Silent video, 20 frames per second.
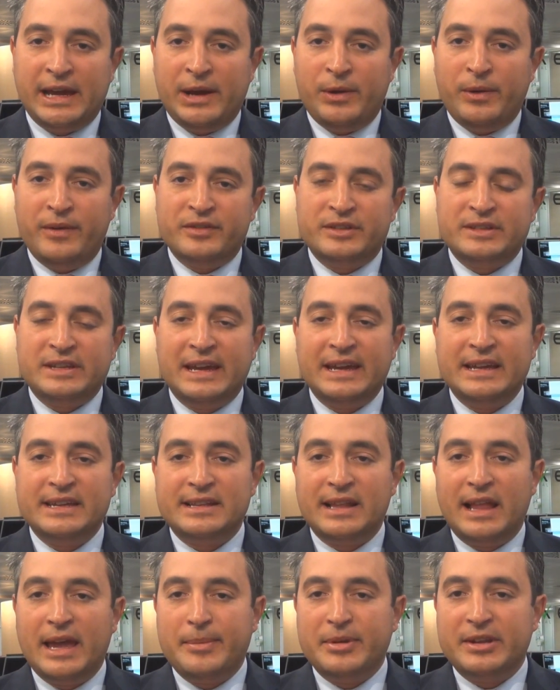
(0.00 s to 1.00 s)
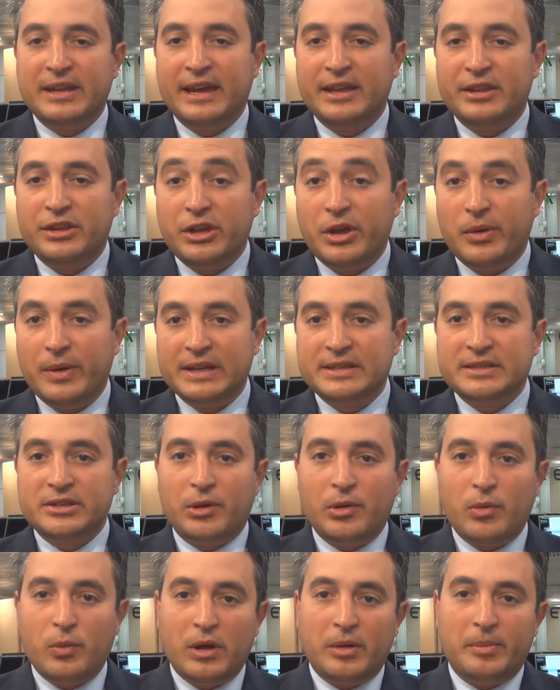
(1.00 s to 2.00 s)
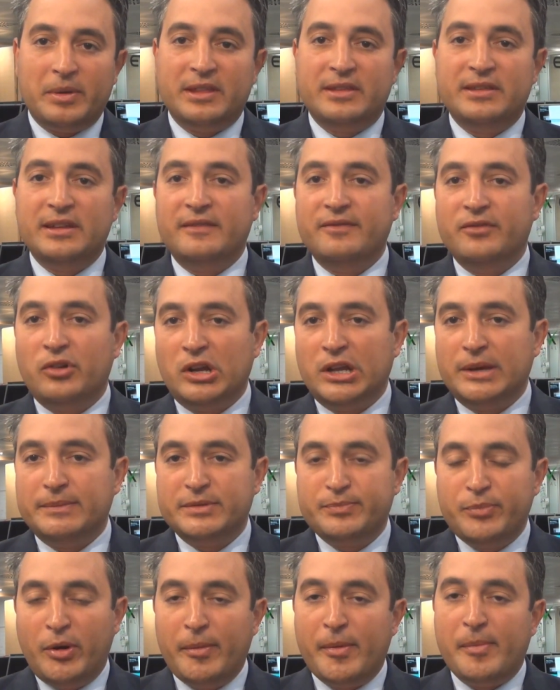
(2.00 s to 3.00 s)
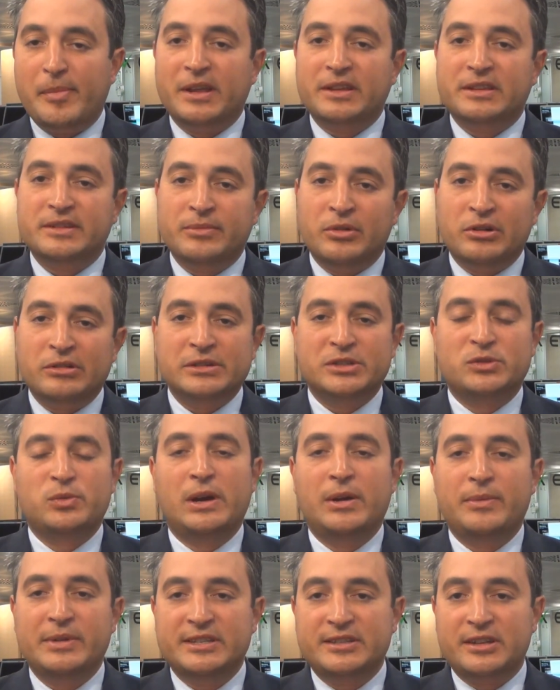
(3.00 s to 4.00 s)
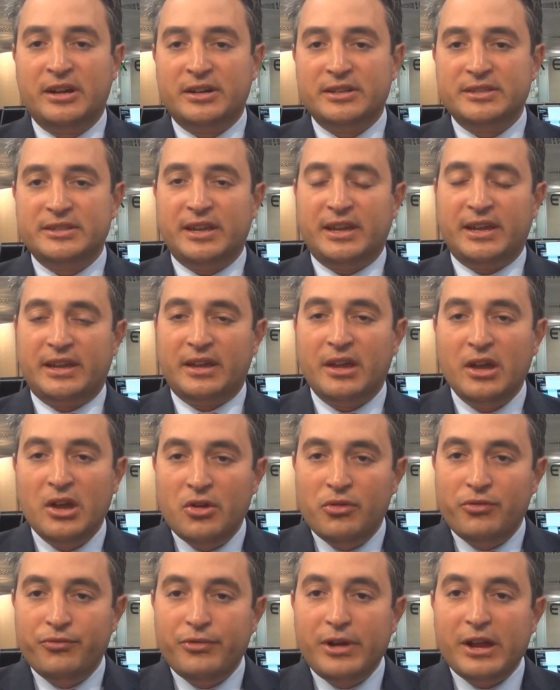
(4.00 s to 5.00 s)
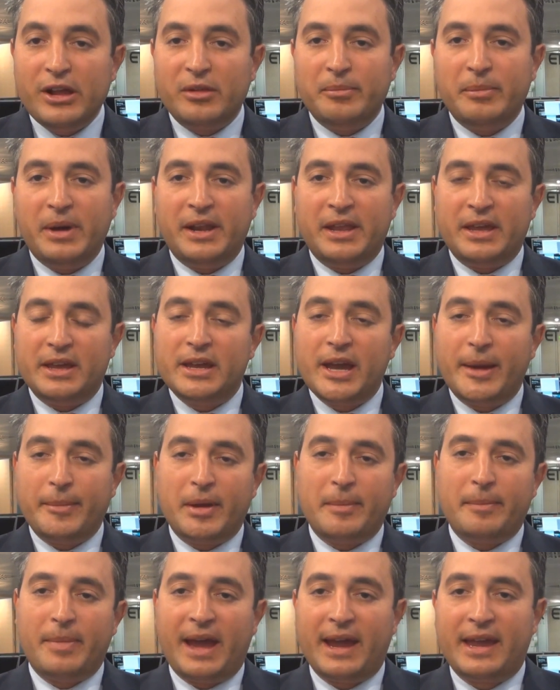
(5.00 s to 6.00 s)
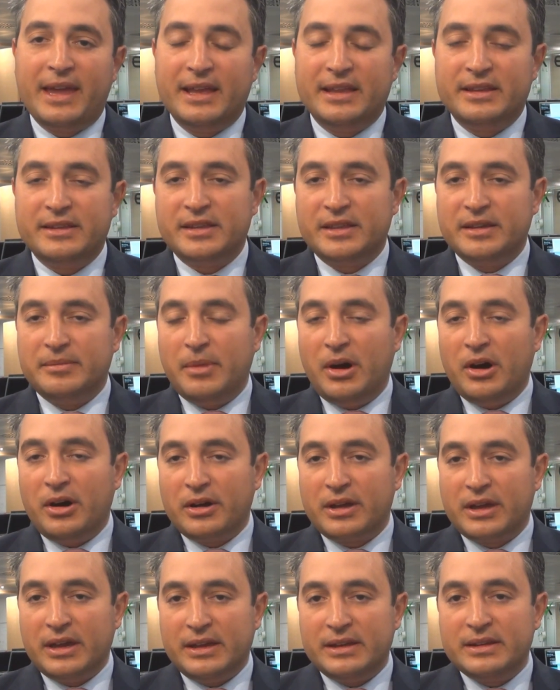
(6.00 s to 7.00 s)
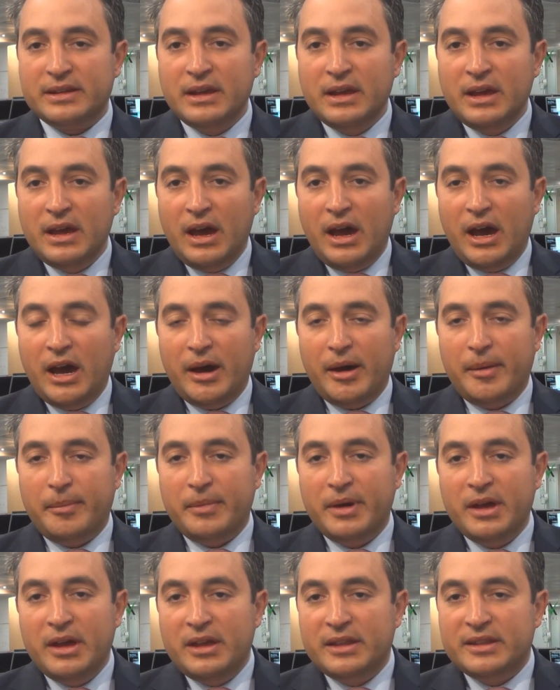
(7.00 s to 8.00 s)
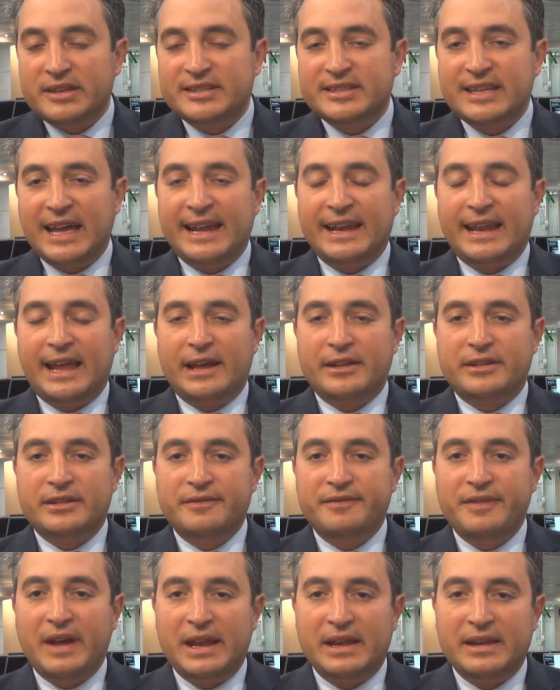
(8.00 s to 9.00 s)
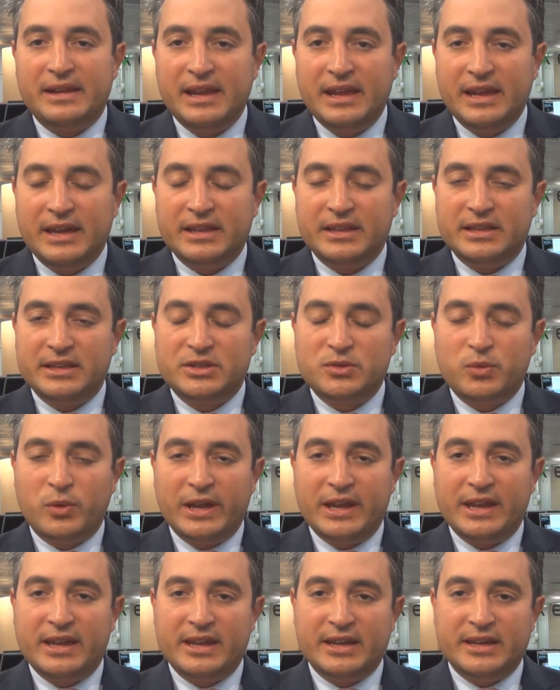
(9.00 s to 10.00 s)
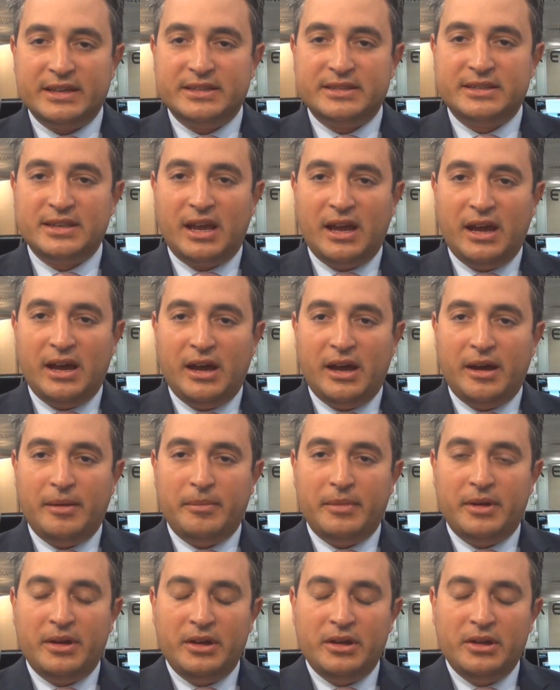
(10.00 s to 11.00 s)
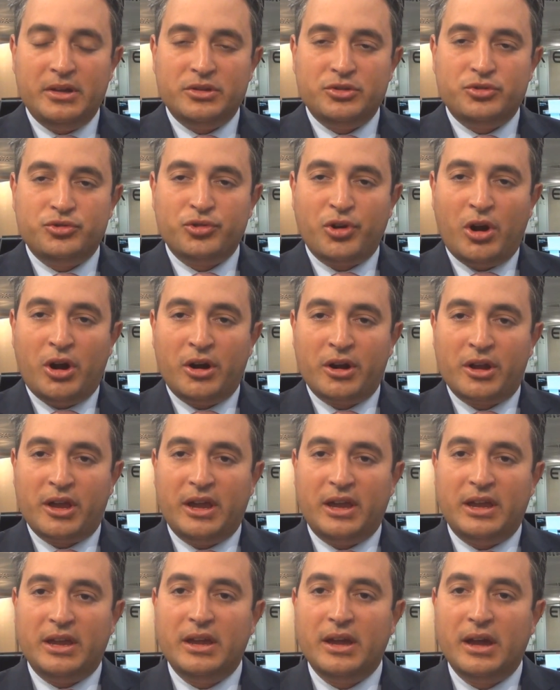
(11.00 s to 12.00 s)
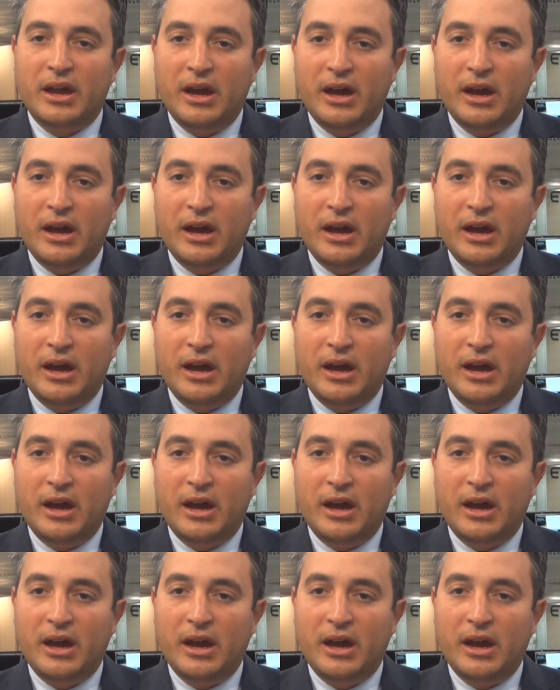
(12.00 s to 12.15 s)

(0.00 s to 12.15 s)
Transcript: However, today is Labor Day in the US, so it will be thin volumes. Probably tomorrow is where we start seeing real money coming back into the market. The standout event here this week is Draghi.